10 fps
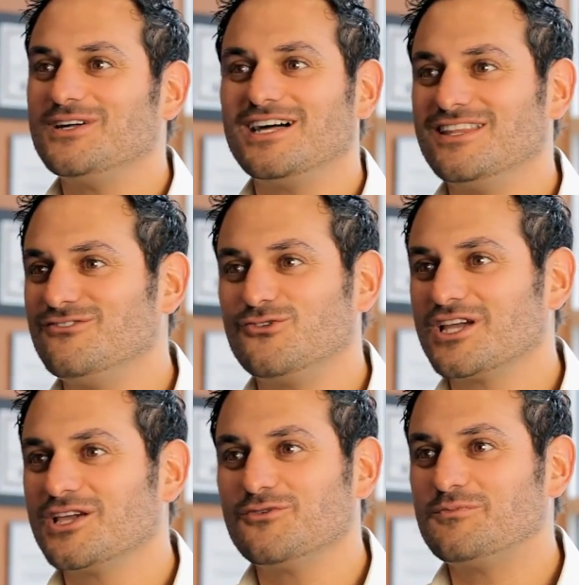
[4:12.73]
I love
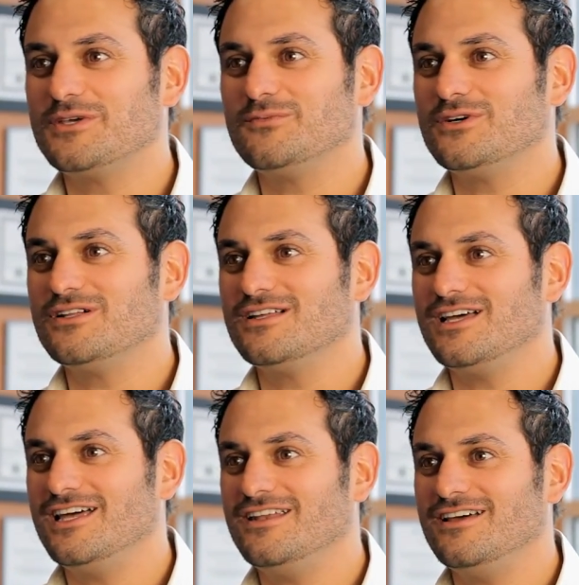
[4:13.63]
working with people,
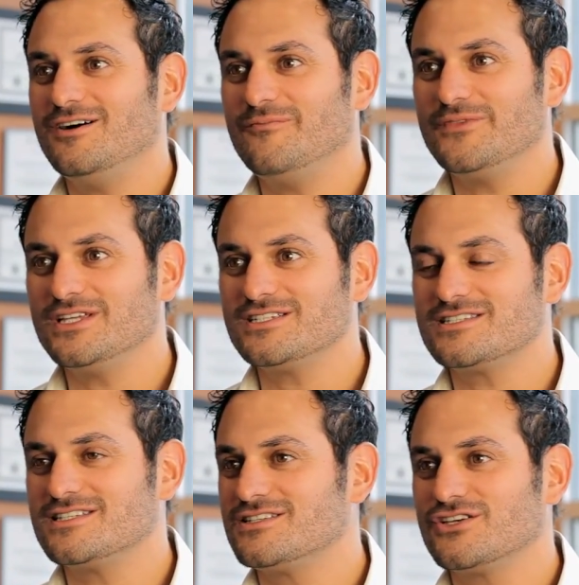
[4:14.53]
and
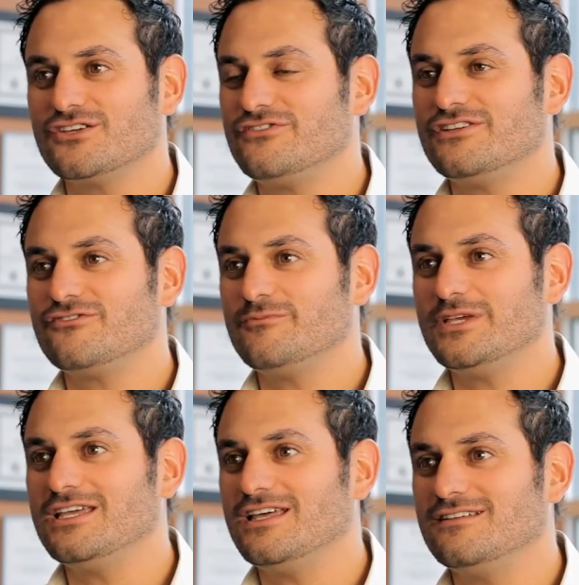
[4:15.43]
it's a good fit for
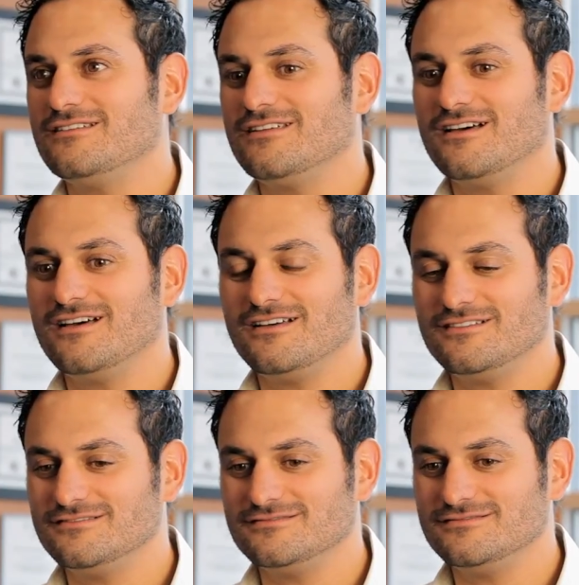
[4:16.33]
me, and
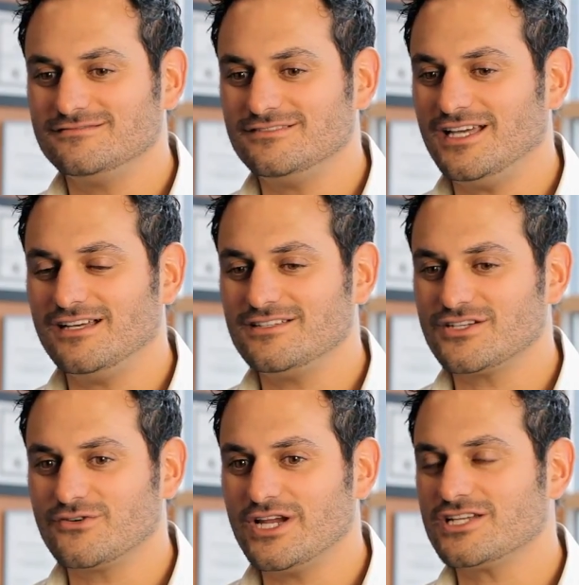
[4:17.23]
yeah, it's a
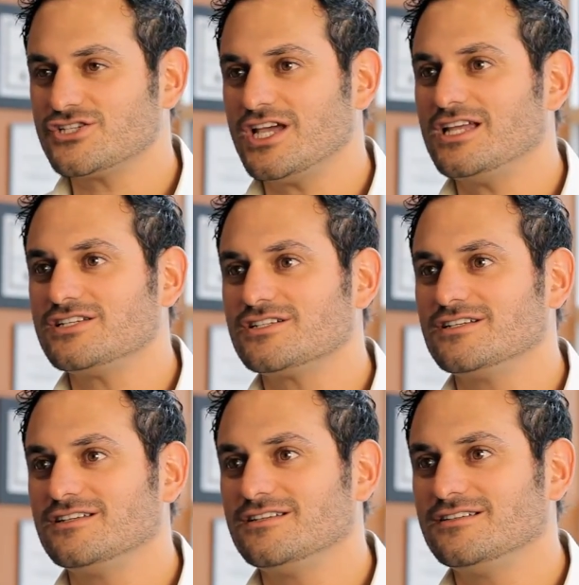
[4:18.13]
great exchange.
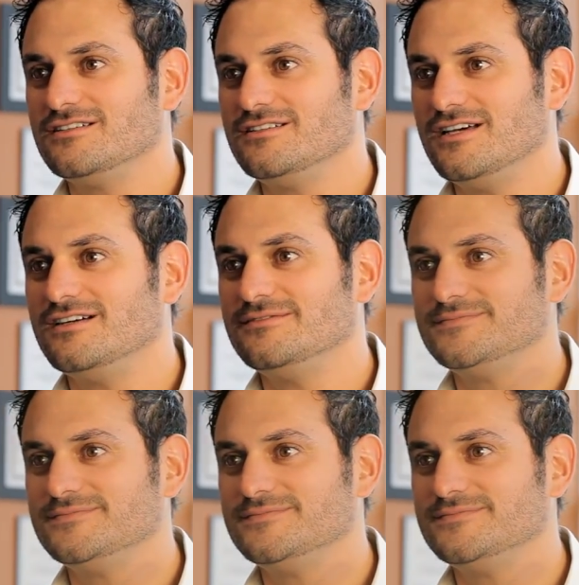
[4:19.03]
Yeah.